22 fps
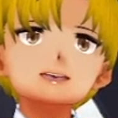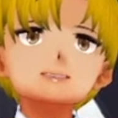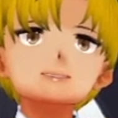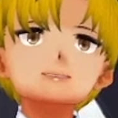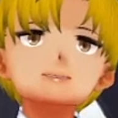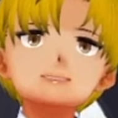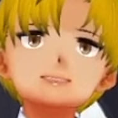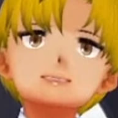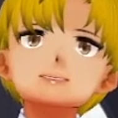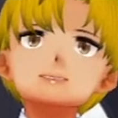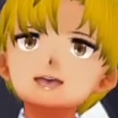
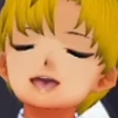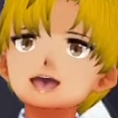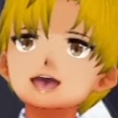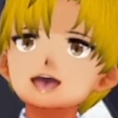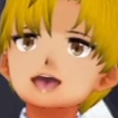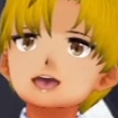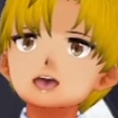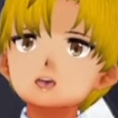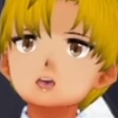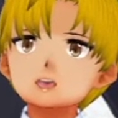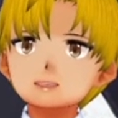That's not how
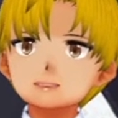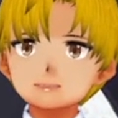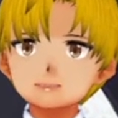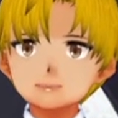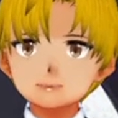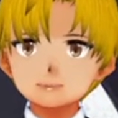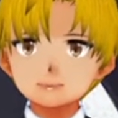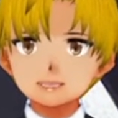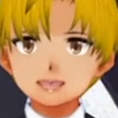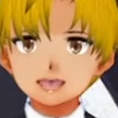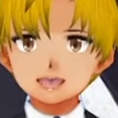it
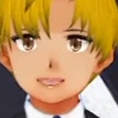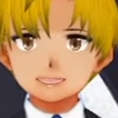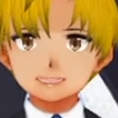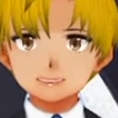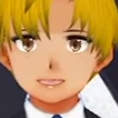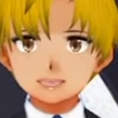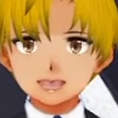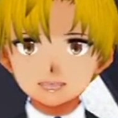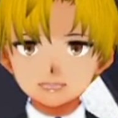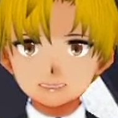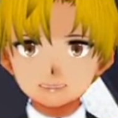works. I get
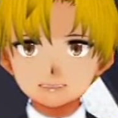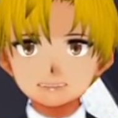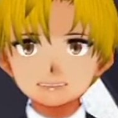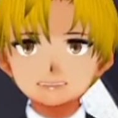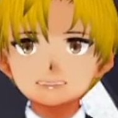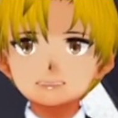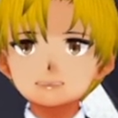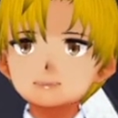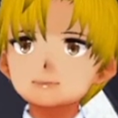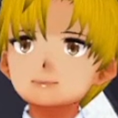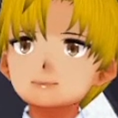Natsuki
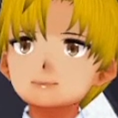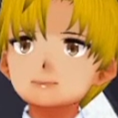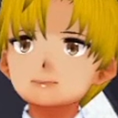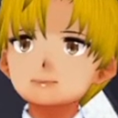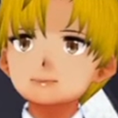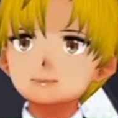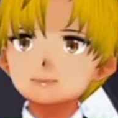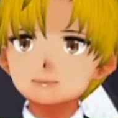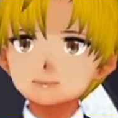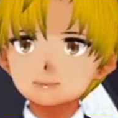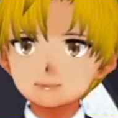here.
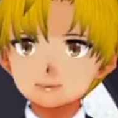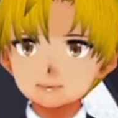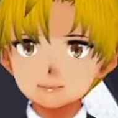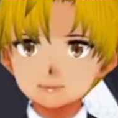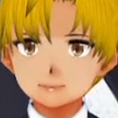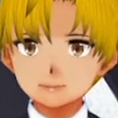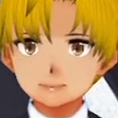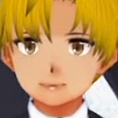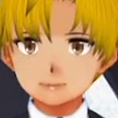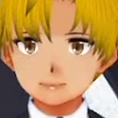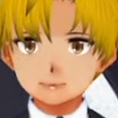
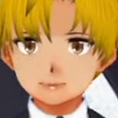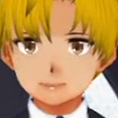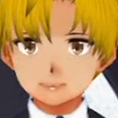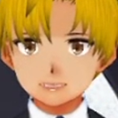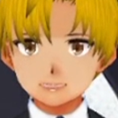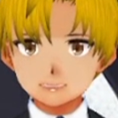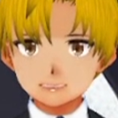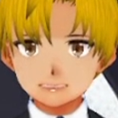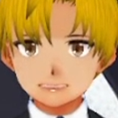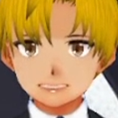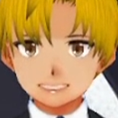I
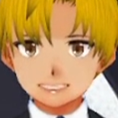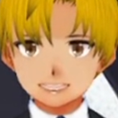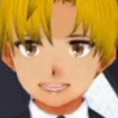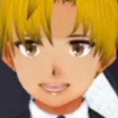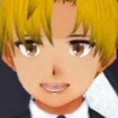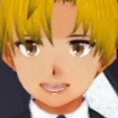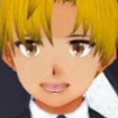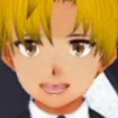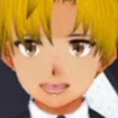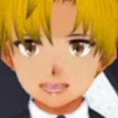mean, yeah,